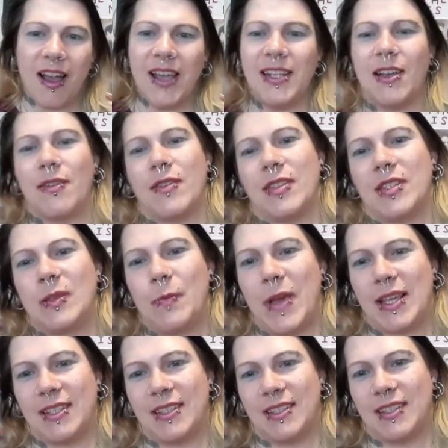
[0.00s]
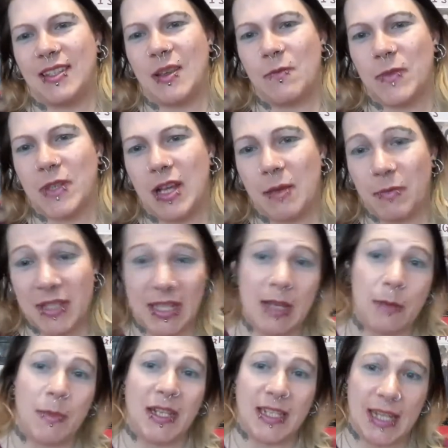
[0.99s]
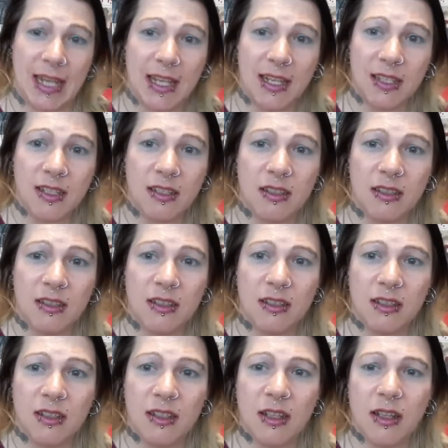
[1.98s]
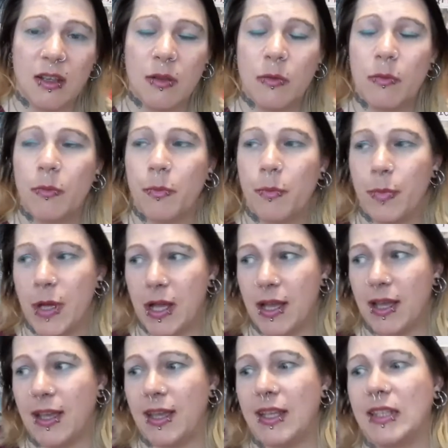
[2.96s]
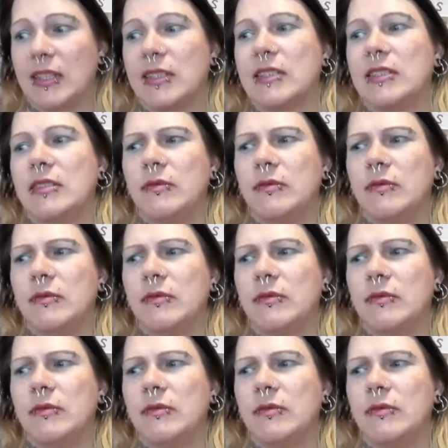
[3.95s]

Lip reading: I know that space is sometimes limited, but